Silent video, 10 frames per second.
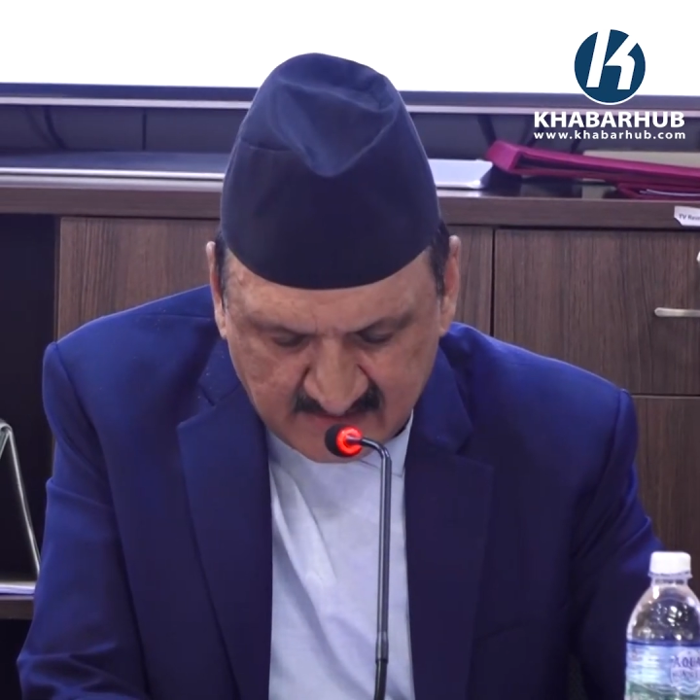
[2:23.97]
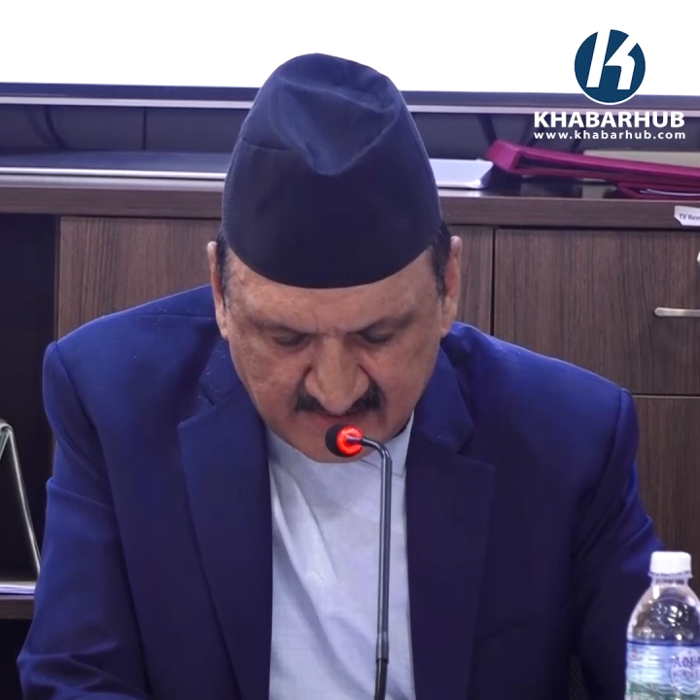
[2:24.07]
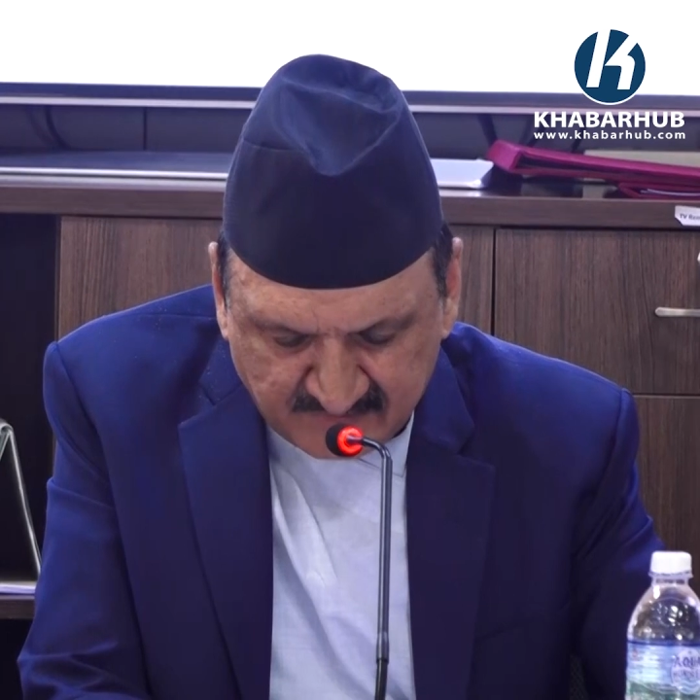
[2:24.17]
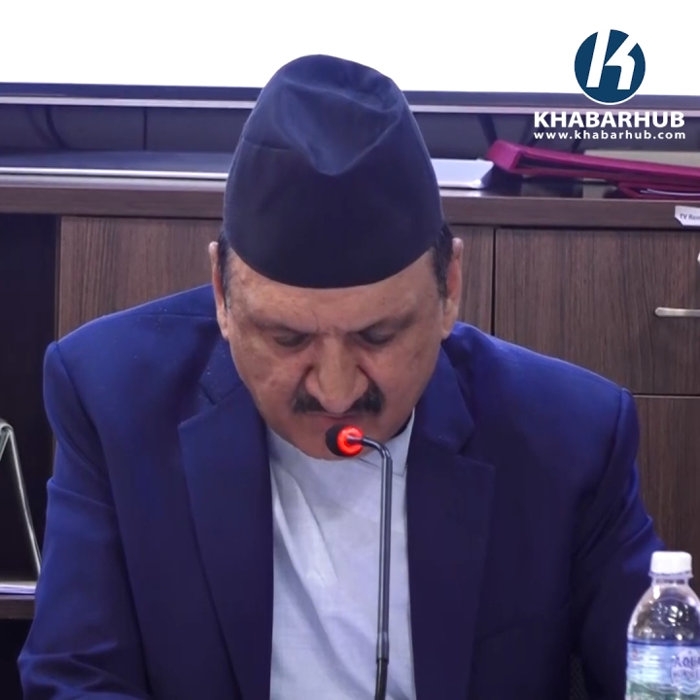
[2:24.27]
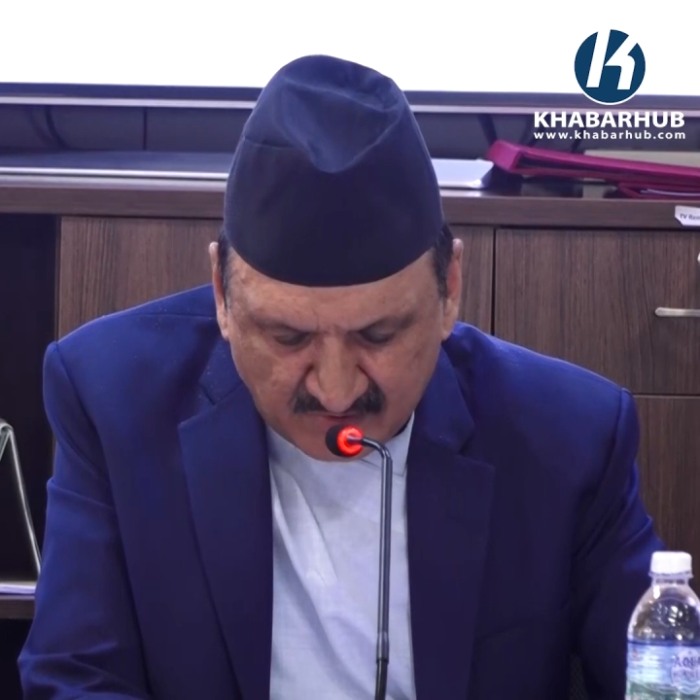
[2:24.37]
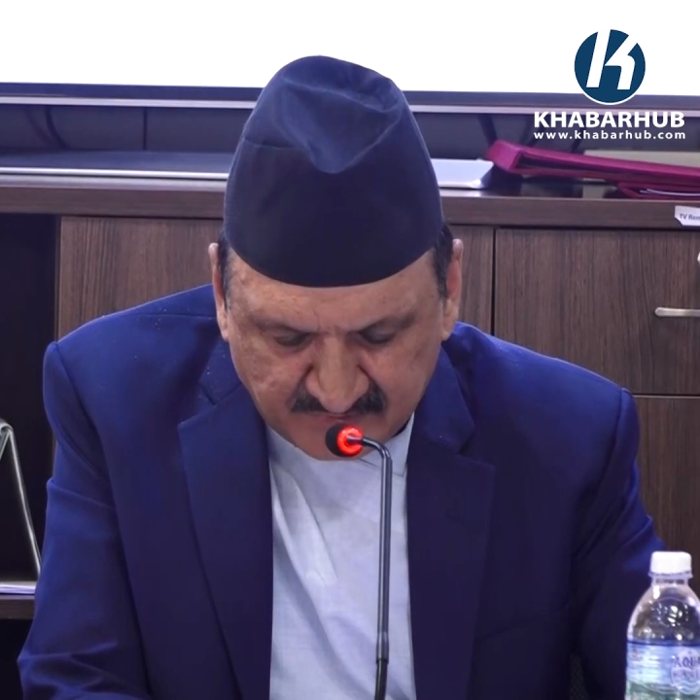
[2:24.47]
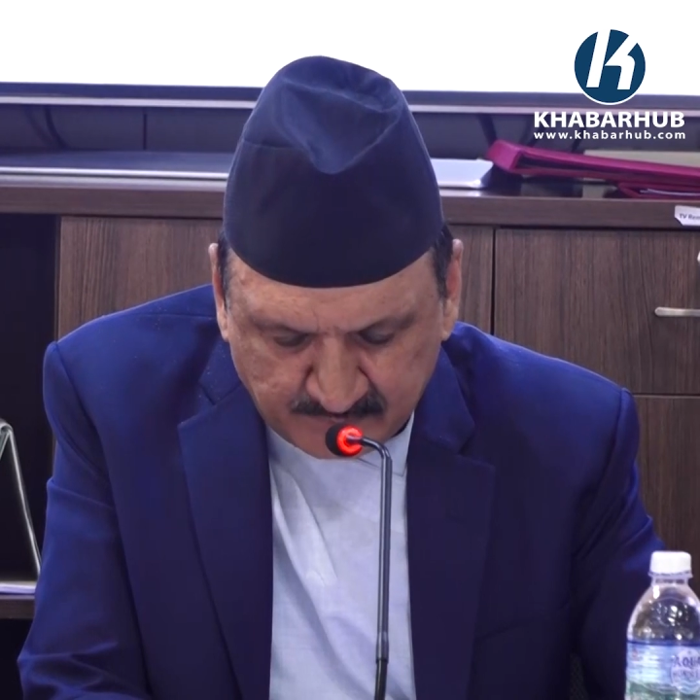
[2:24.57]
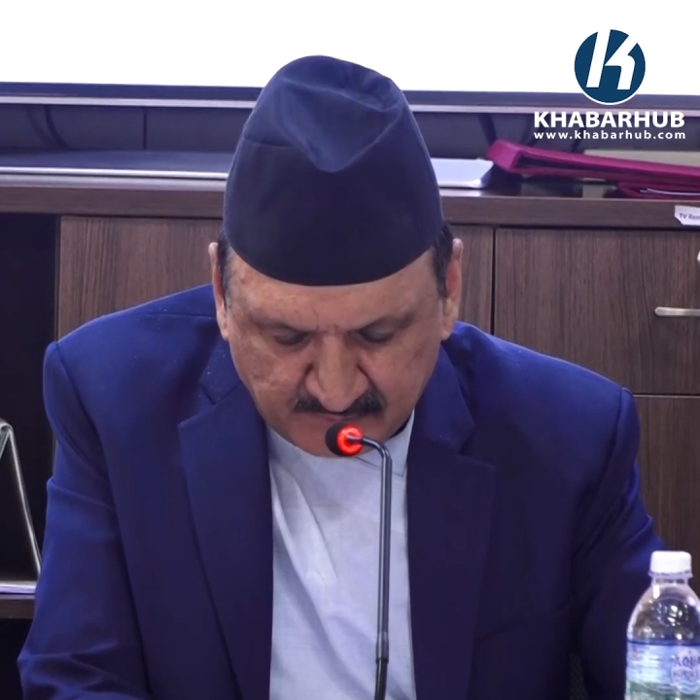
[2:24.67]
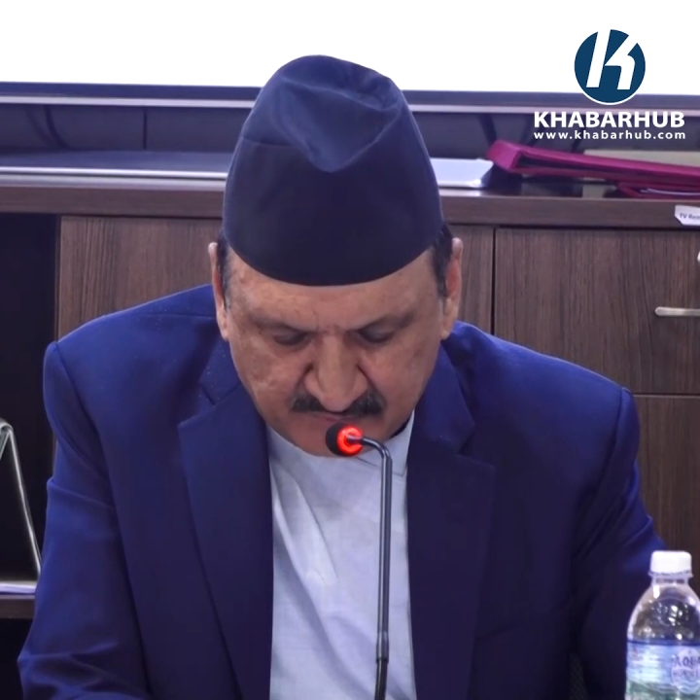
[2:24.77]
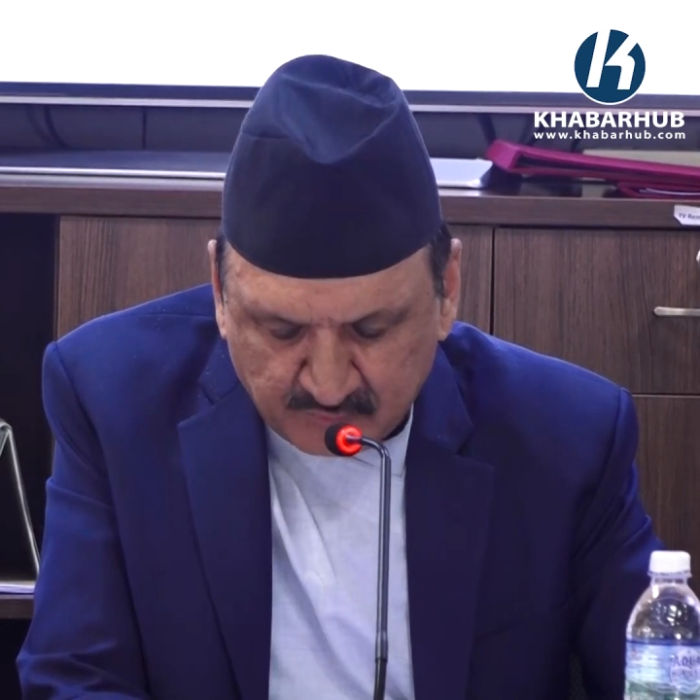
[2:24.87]
and
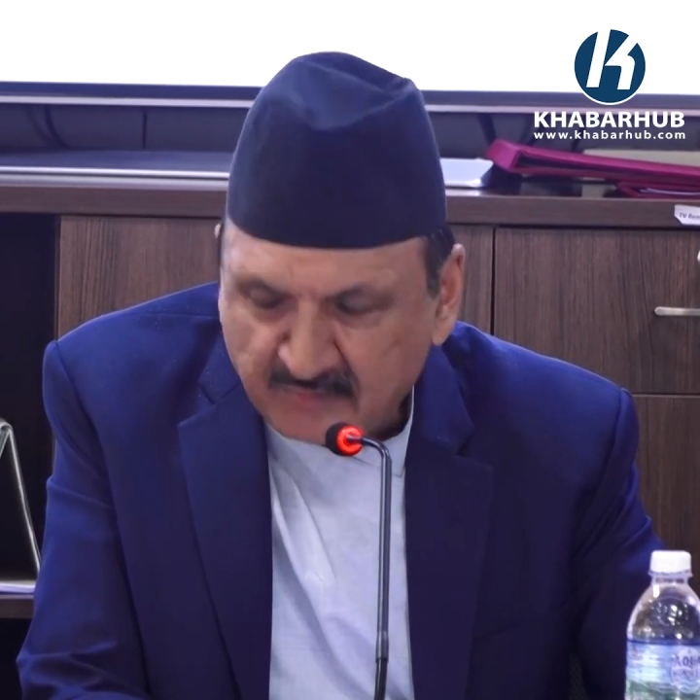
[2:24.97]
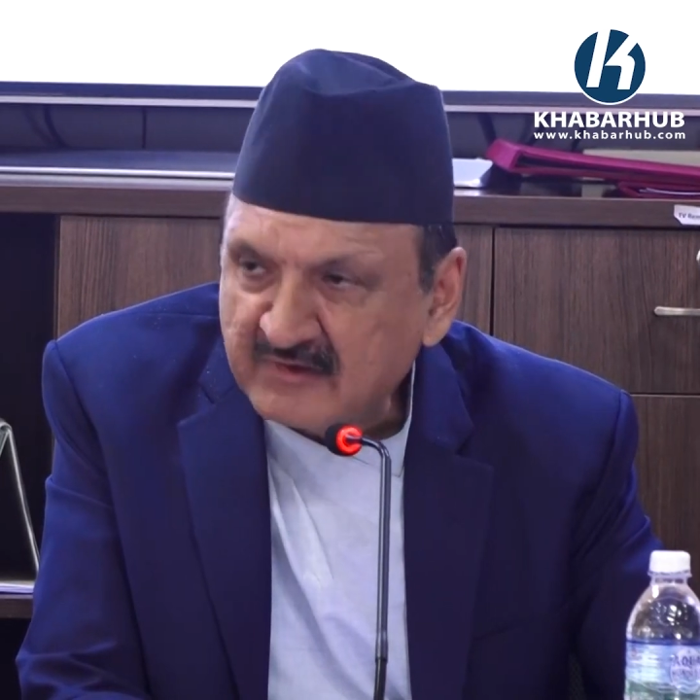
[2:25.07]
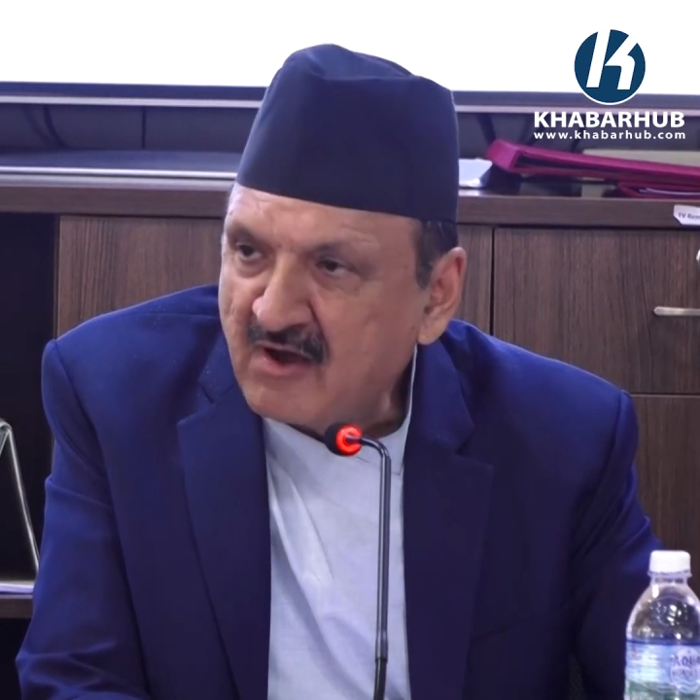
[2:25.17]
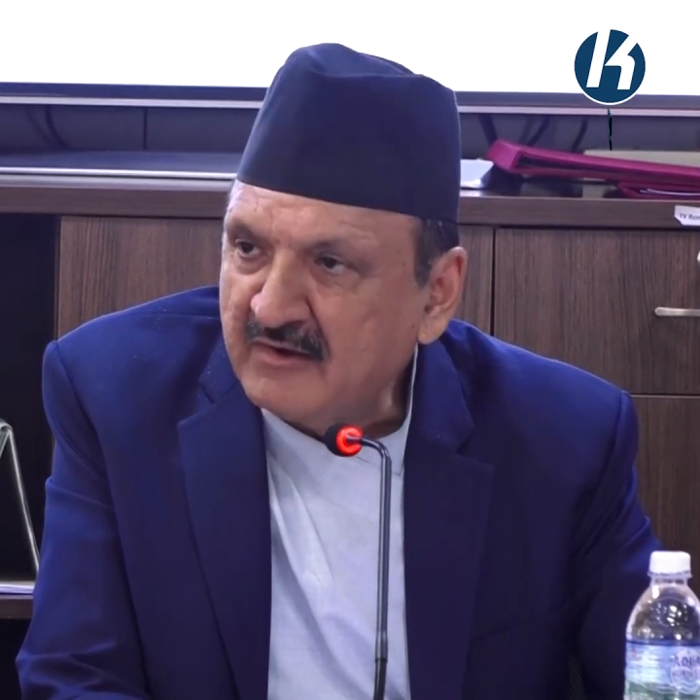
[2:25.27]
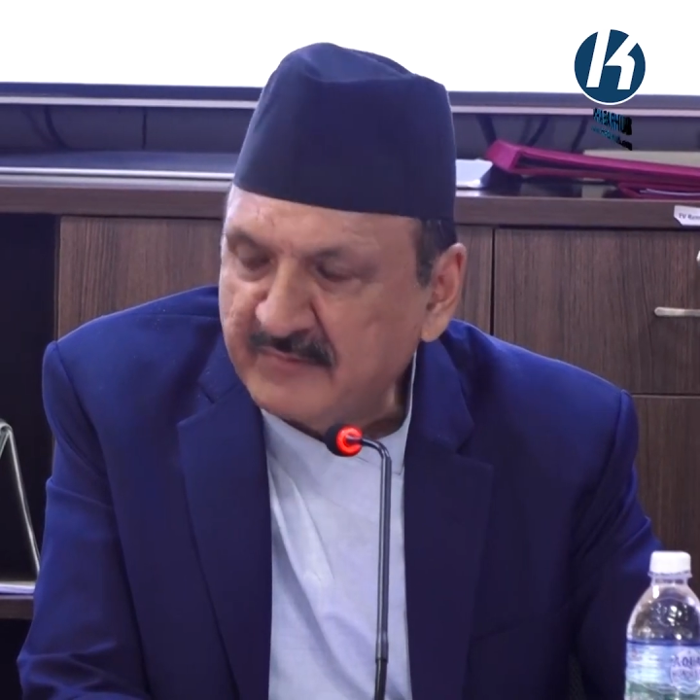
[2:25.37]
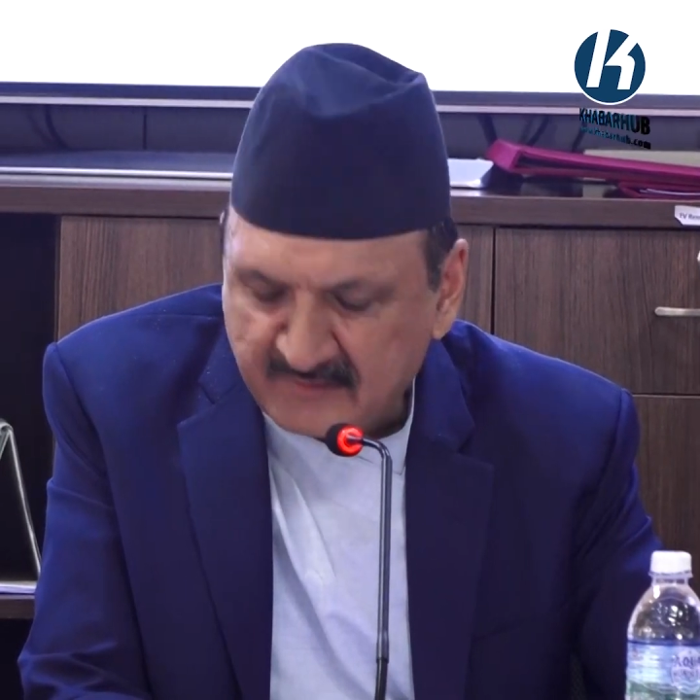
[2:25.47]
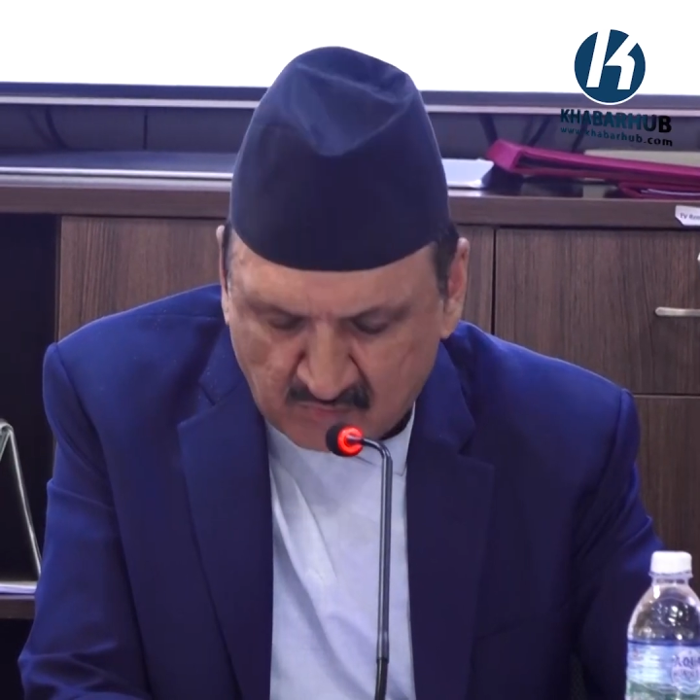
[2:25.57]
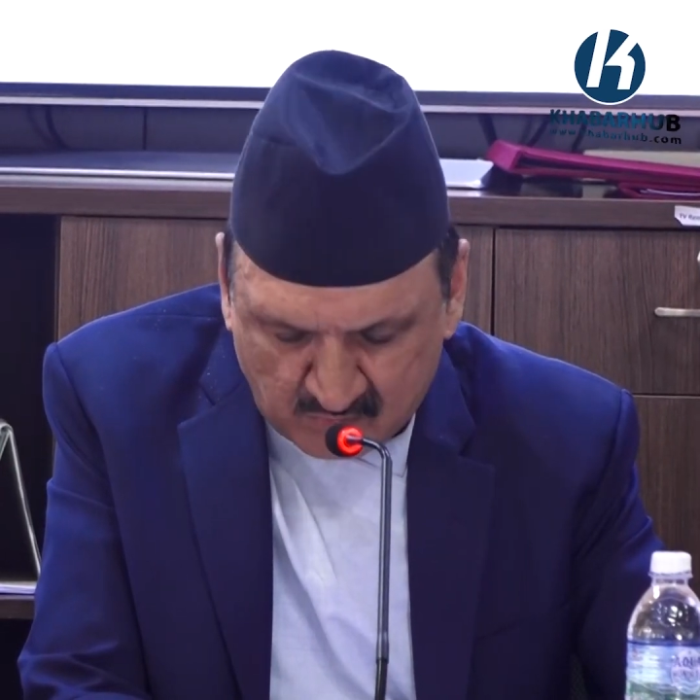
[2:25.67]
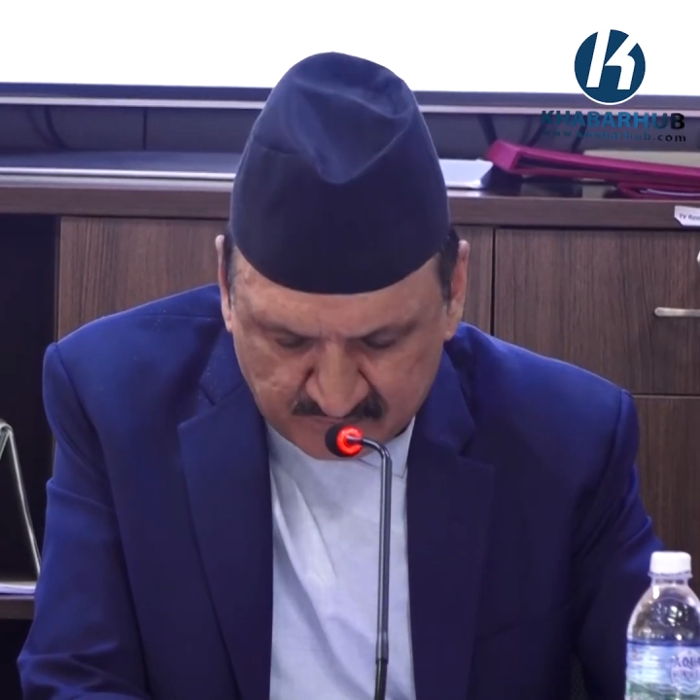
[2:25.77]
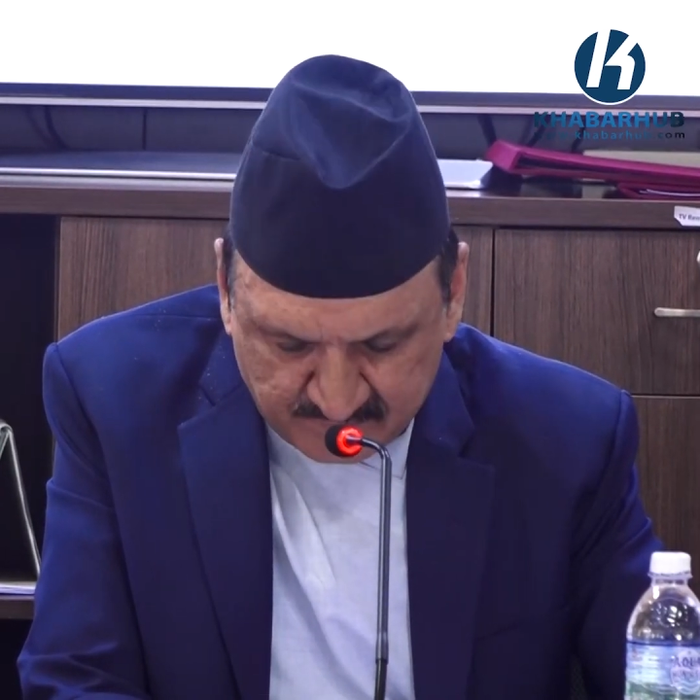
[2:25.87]
contribute to economic
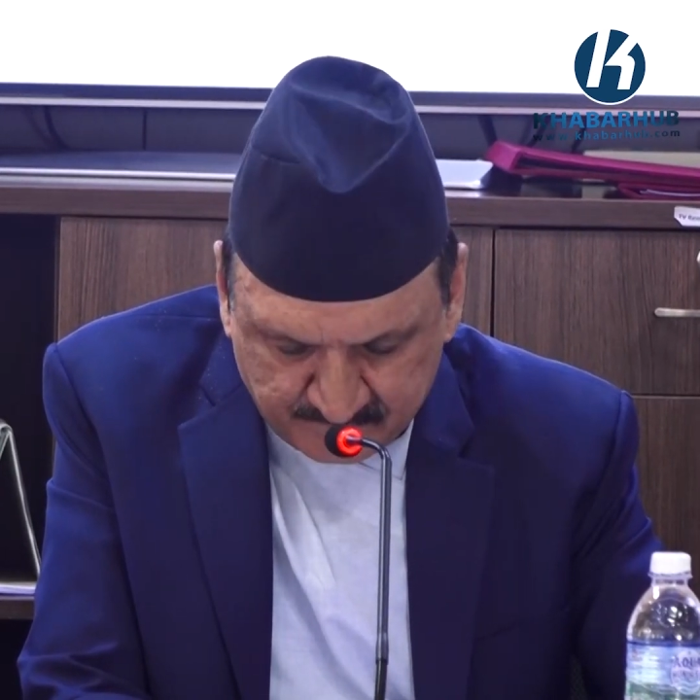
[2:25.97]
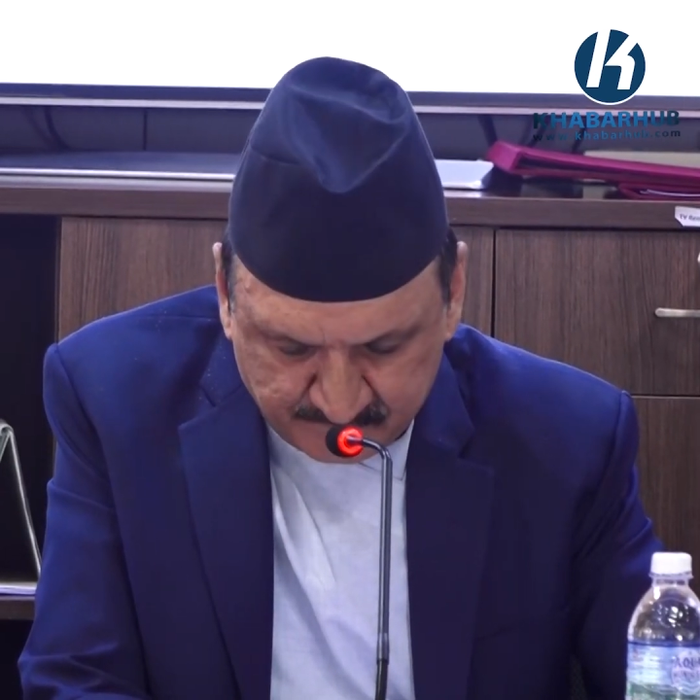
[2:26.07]
growth.